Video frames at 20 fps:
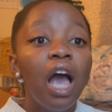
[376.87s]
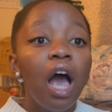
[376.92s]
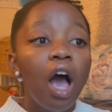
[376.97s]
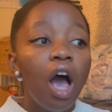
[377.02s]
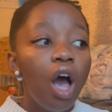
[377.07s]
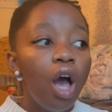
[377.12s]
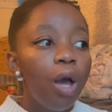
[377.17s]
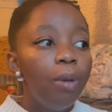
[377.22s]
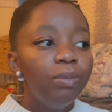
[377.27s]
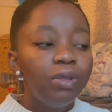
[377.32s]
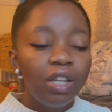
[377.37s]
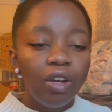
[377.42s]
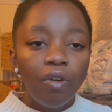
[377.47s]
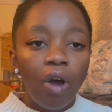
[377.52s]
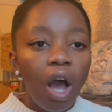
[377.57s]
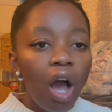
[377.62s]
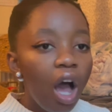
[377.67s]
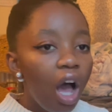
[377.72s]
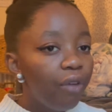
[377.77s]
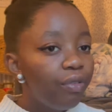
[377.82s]
there
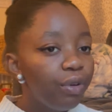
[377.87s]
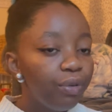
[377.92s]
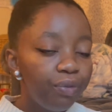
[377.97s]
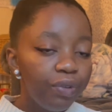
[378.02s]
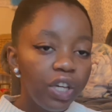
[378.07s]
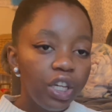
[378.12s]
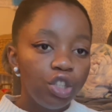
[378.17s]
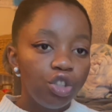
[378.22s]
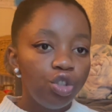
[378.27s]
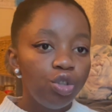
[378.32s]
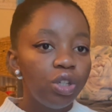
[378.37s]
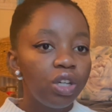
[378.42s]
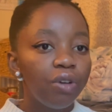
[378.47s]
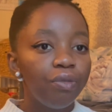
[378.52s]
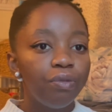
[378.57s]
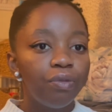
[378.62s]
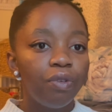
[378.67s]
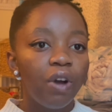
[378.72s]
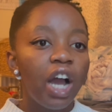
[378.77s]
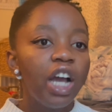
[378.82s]
are other things you
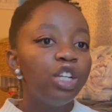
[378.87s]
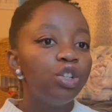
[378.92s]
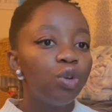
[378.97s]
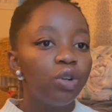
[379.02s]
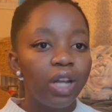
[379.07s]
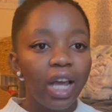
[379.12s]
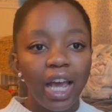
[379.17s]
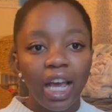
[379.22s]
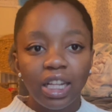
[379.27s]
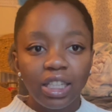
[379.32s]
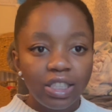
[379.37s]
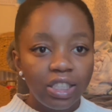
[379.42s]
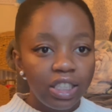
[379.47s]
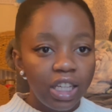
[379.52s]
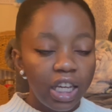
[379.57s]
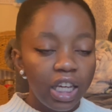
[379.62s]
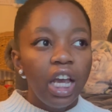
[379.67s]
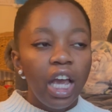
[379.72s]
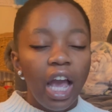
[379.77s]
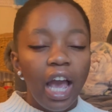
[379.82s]
can find on
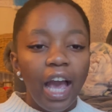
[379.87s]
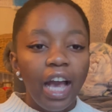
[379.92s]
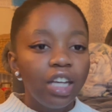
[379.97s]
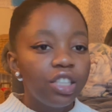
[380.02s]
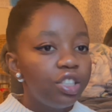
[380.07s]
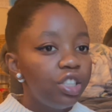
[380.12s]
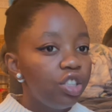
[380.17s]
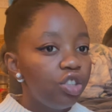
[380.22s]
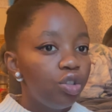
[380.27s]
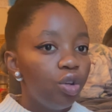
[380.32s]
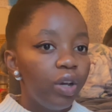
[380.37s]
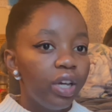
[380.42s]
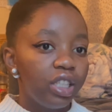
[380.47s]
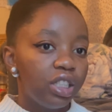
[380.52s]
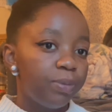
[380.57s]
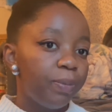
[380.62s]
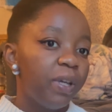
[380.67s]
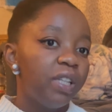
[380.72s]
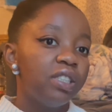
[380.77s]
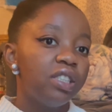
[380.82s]
Etsy. But Etsy is not
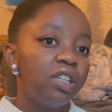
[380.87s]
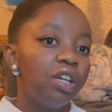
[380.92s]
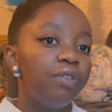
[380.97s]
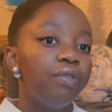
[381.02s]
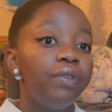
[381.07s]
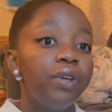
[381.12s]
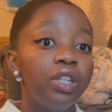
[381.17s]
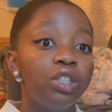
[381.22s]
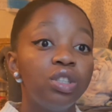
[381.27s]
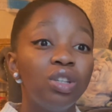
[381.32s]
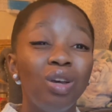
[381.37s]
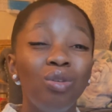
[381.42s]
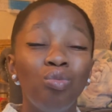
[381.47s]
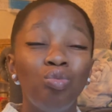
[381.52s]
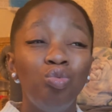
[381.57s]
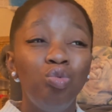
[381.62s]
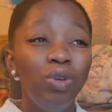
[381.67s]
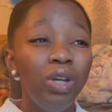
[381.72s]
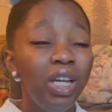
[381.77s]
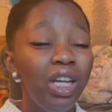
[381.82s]
expensive. It's
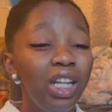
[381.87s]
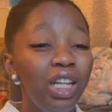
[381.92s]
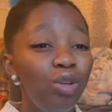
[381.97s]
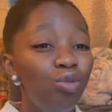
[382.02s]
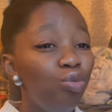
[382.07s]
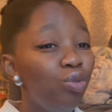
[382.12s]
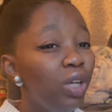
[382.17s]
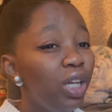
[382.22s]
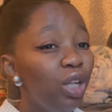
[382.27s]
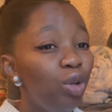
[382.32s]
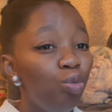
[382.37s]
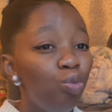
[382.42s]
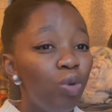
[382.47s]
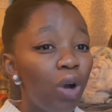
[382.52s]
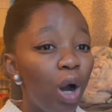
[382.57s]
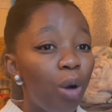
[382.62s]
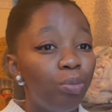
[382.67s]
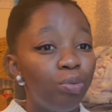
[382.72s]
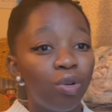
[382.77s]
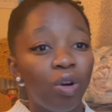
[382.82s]
really, really
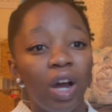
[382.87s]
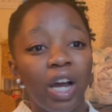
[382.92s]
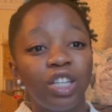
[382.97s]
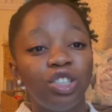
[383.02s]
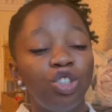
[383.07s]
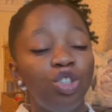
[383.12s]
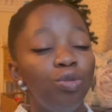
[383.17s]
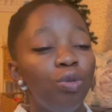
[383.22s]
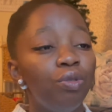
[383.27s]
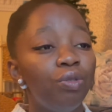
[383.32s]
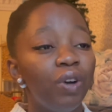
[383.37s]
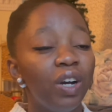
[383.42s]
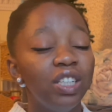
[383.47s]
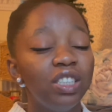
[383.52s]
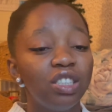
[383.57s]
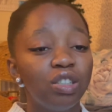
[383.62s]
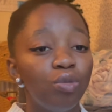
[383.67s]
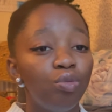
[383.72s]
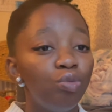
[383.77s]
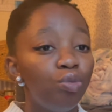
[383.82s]
well priced. You'll
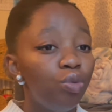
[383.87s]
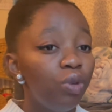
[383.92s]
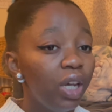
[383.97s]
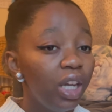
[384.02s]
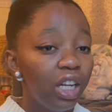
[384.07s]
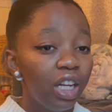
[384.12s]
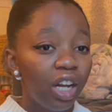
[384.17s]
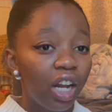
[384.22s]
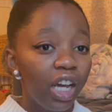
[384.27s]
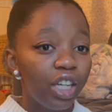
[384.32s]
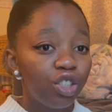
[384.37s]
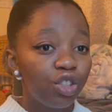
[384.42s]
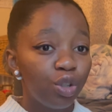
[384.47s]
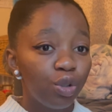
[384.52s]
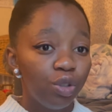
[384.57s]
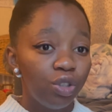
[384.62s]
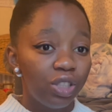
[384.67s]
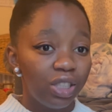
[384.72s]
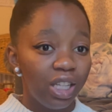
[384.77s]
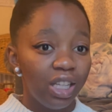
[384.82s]
find some really nice
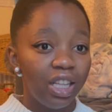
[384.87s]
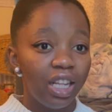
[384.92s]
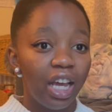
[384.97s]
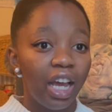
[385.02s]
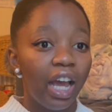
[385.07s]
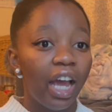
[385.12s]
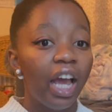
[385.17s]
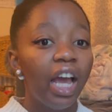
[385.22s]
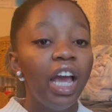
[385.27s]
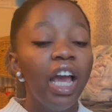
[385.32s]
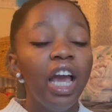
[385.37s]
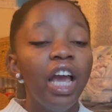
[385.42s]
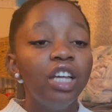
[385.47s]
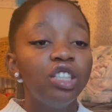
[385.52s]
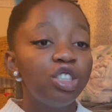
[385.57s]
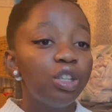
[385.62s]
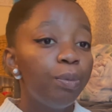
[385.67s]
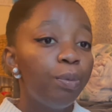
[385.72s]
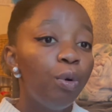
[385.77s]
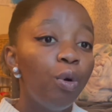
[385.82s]
goods in there.
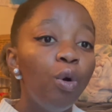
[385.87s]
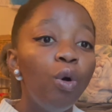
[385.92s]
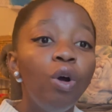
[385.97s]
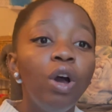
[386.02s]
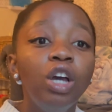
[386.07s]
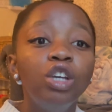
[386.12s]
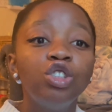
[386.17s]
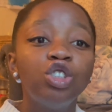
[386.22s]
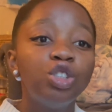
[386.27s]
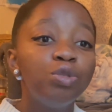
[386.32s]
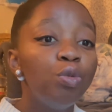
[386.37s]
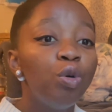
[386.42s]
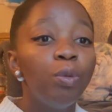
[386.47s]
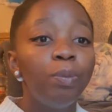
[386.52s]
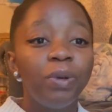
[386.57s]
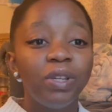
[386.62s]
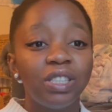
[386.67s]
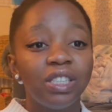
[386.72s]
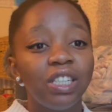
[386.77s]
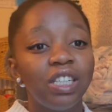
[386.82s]
Support small
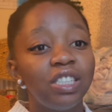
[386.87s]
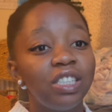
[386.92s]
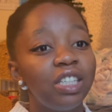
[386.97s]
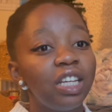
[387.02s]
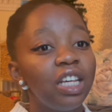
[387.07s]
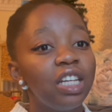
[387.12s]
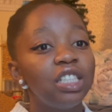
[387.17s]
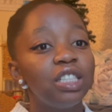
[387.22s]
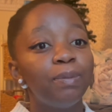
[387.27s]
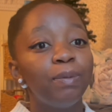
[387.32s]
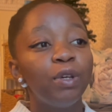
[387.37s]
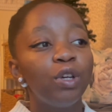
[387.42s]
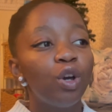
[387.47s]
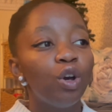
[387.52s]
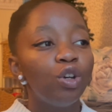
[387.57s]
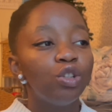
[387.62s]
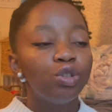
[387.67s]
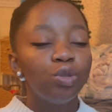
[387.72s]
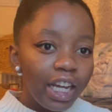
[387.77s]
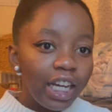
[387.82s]
businesses,
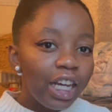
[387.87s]
because